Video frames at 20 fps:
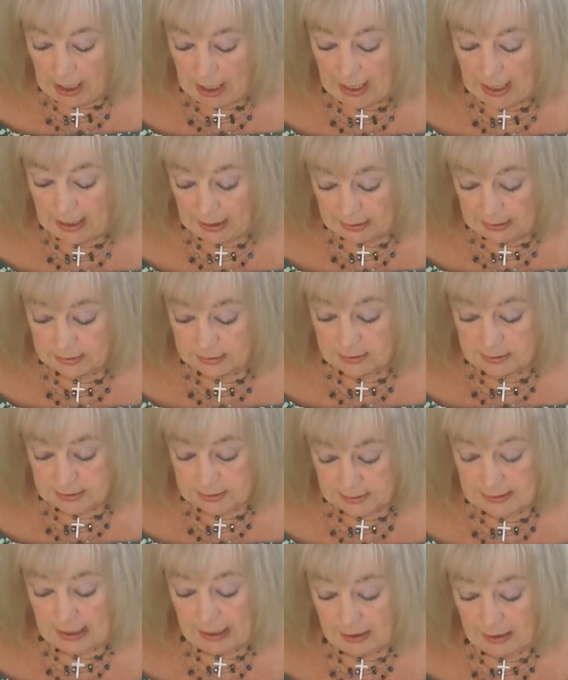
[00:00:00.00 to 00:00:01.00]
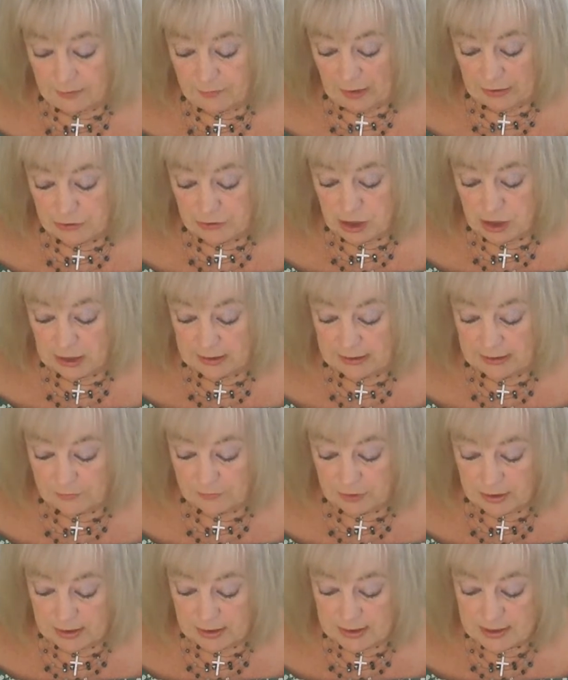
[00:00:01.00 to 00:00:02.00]
And yeah, eventually
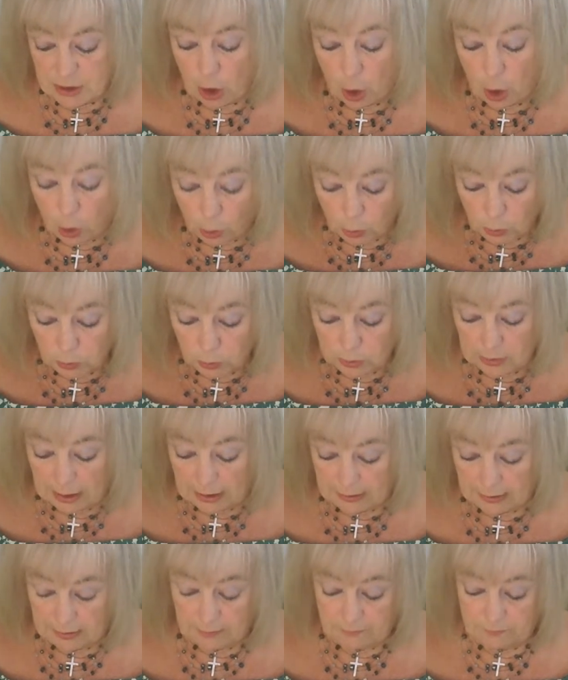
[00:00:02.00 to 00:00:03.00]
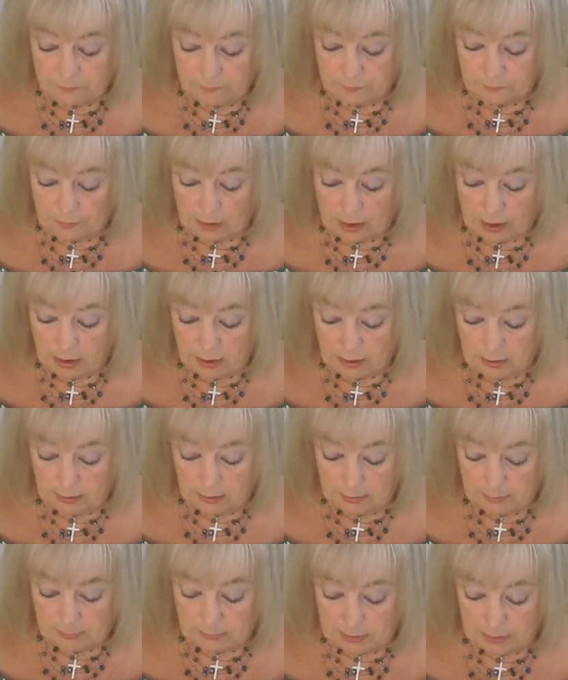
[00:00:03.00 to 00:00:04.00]
given this whole life
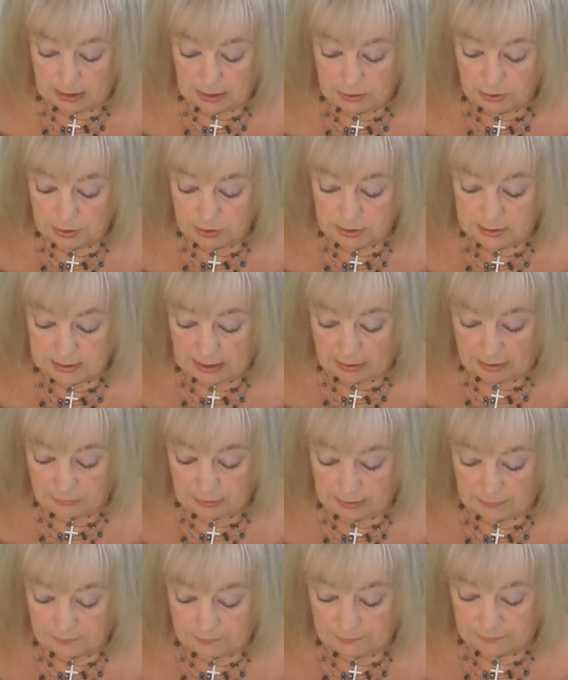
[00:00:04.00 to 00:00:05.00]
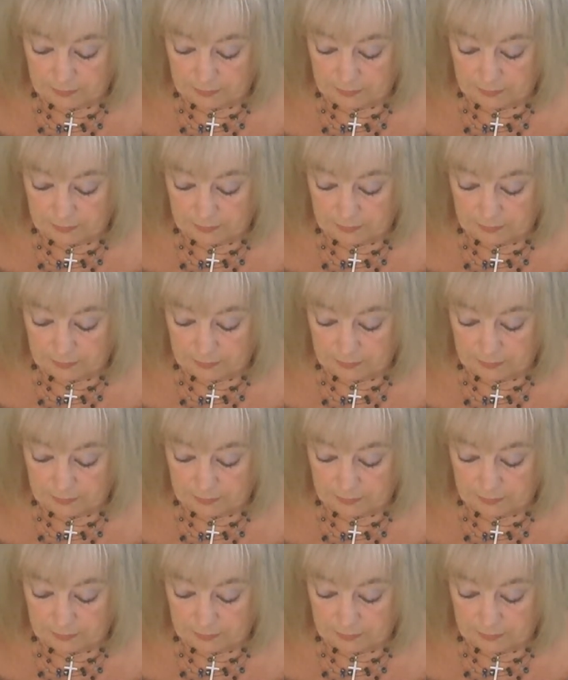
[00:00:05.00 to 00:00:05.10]
tariff.